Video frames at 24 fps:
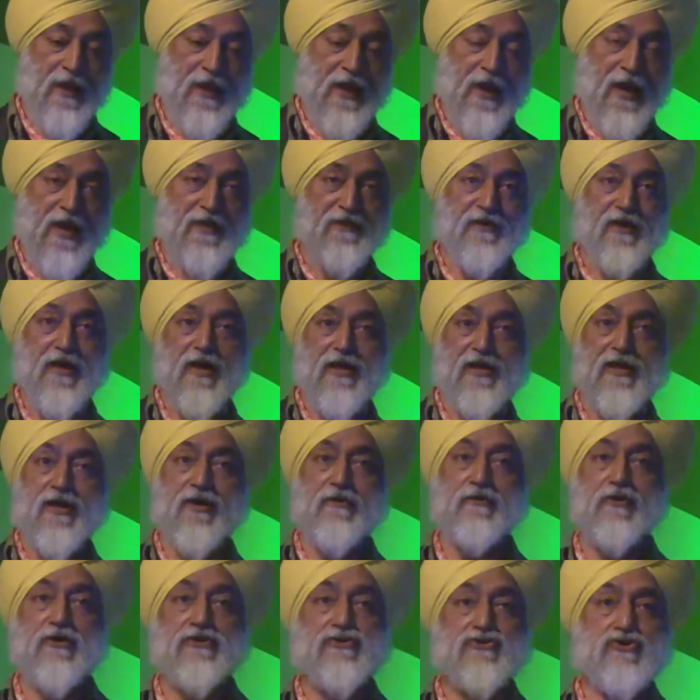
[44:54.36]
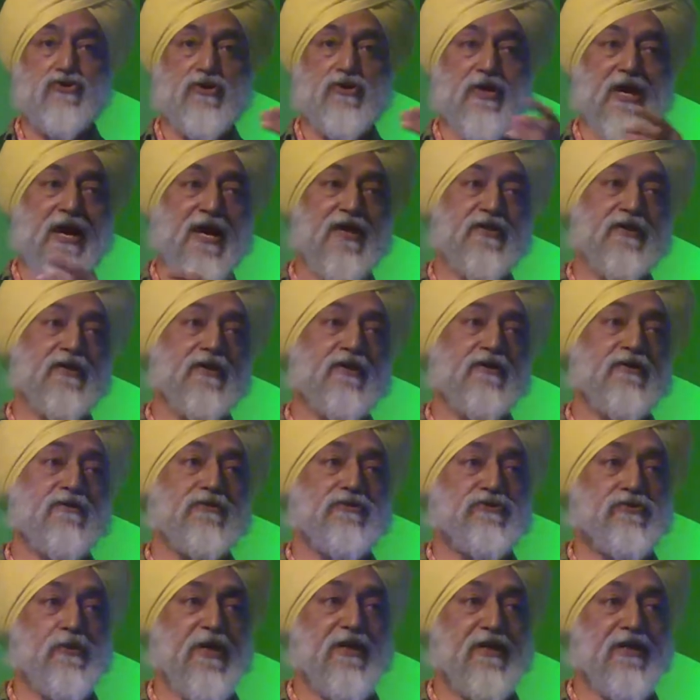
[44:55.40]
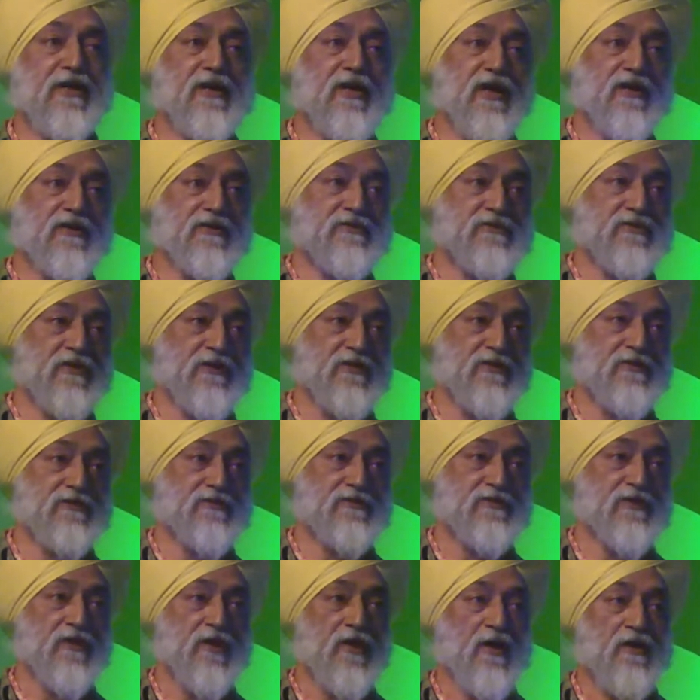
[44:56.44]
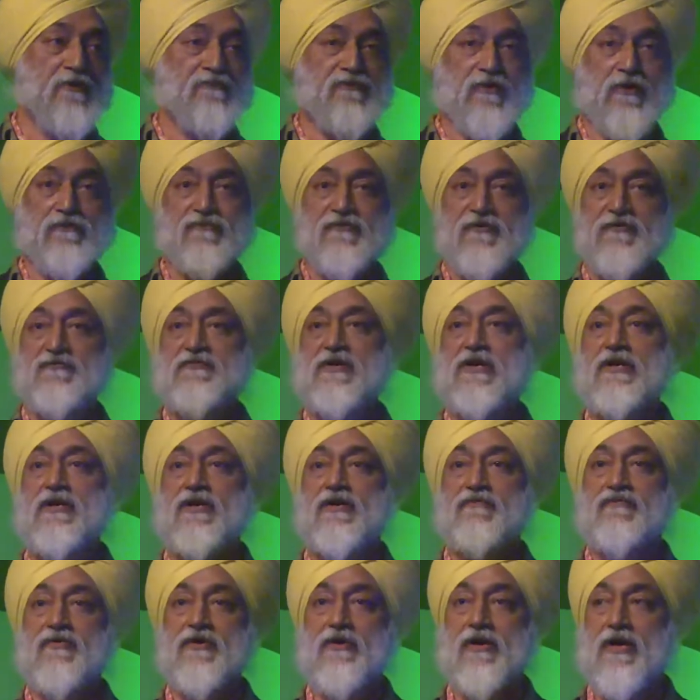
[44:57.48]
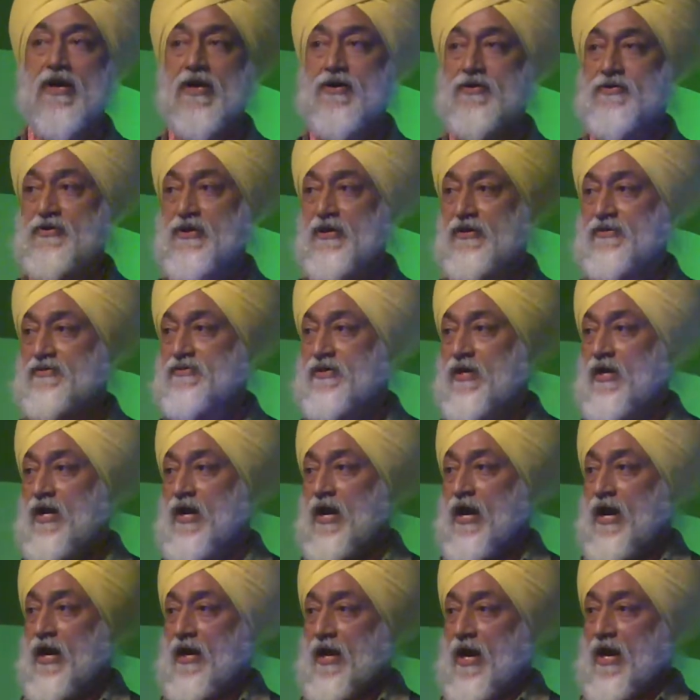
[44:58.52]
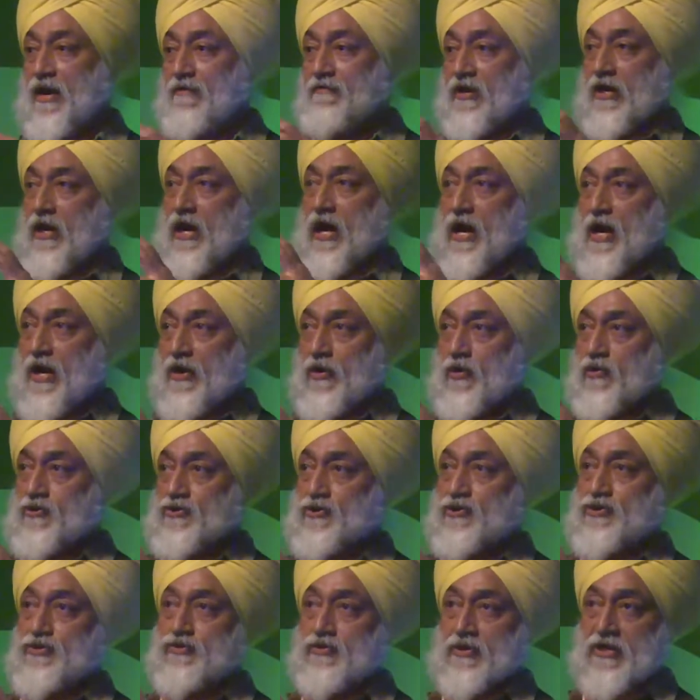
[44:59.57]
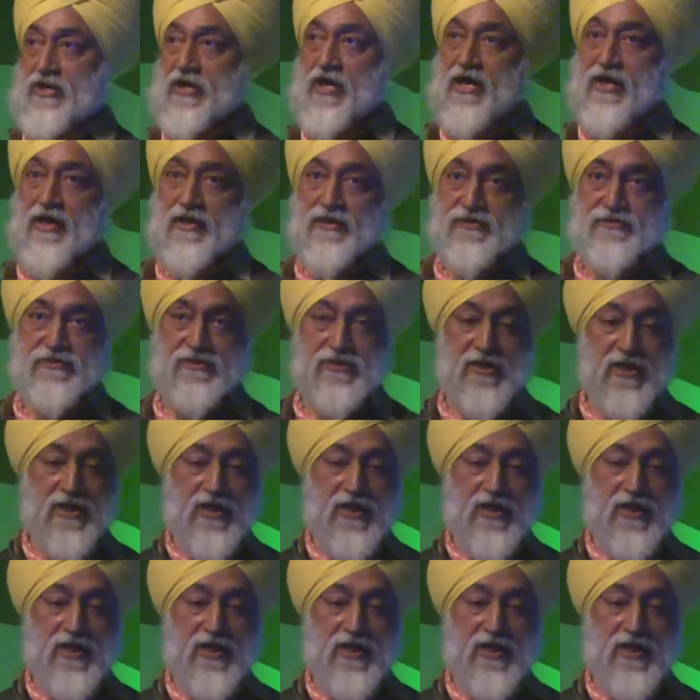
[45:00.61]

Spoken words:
And the idea was to gather 20 youngsters from 15 different countries and have a high-altitude class